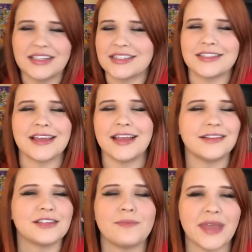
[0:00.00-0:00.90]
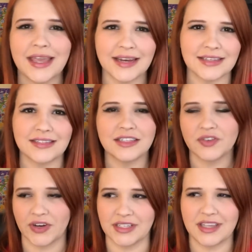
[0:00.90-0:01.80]
it doesn't make any
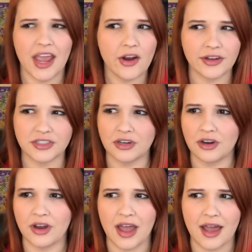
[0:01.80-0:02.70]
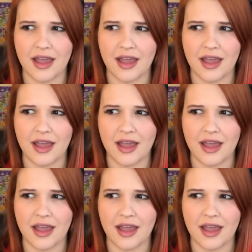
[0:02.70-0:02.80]
sense for his character.